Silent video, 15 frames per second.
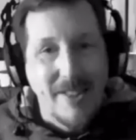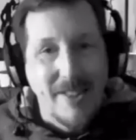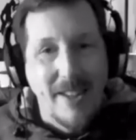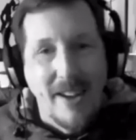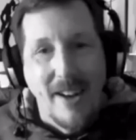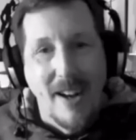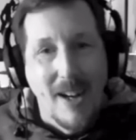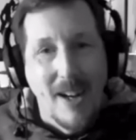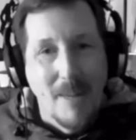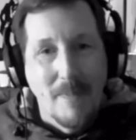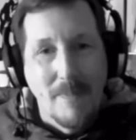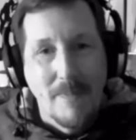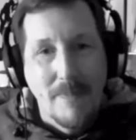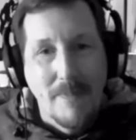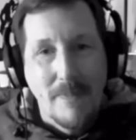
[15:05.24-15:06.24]

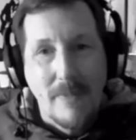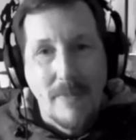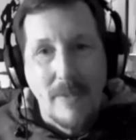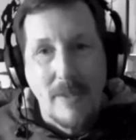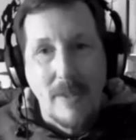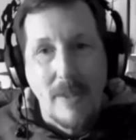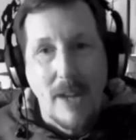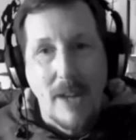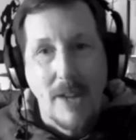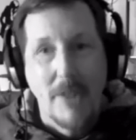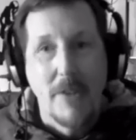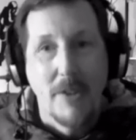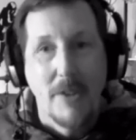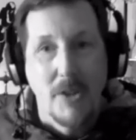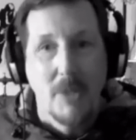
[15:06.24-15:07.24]
I knew
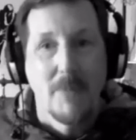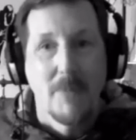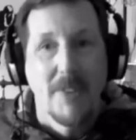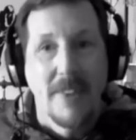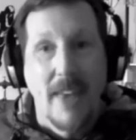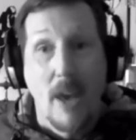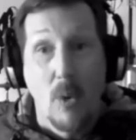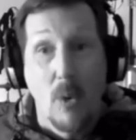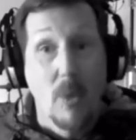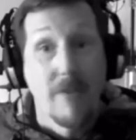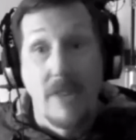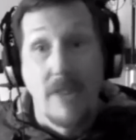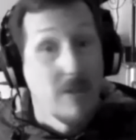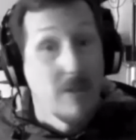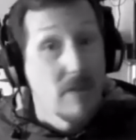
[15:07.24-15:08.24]
there was something there. All of
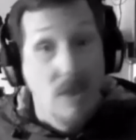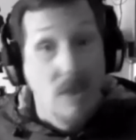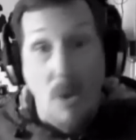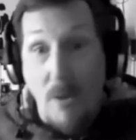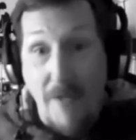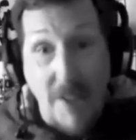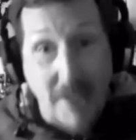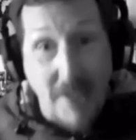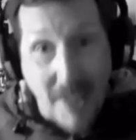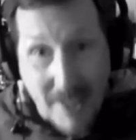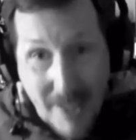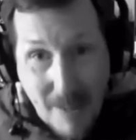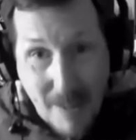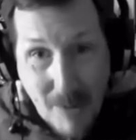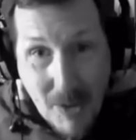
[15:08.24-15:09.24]
you, you're all
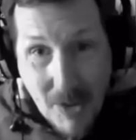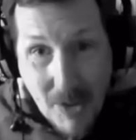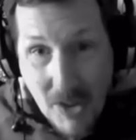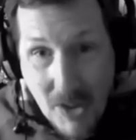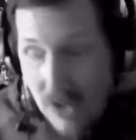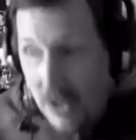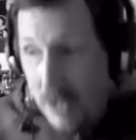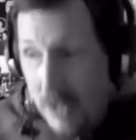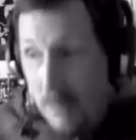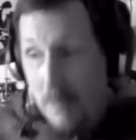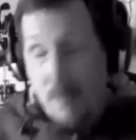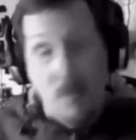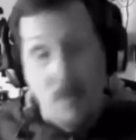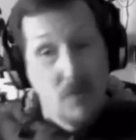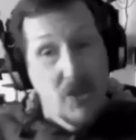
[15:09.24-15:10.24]
fantastic musicians. You
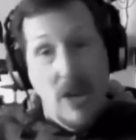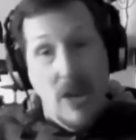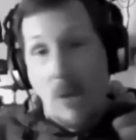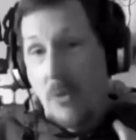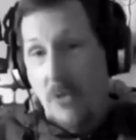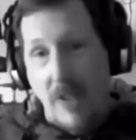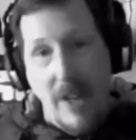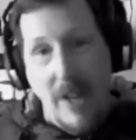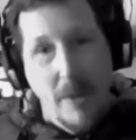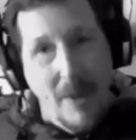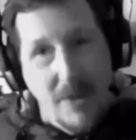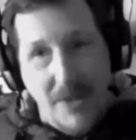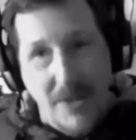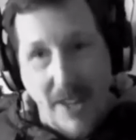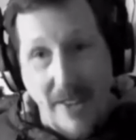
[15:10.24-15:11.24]
gelled really
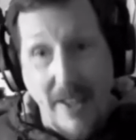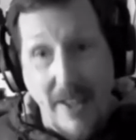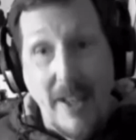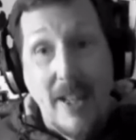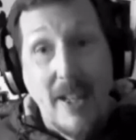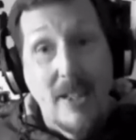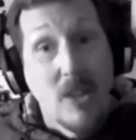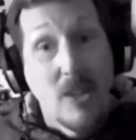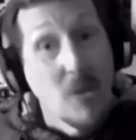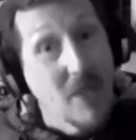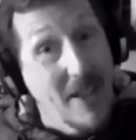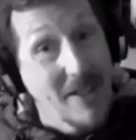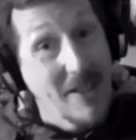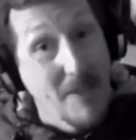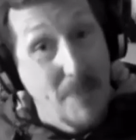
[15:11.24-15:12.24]
well together. Two
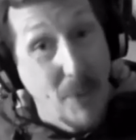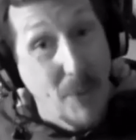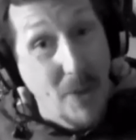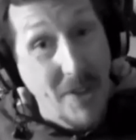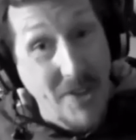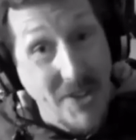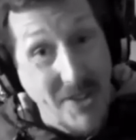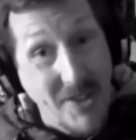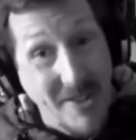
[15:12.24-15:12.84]
sets of brothers.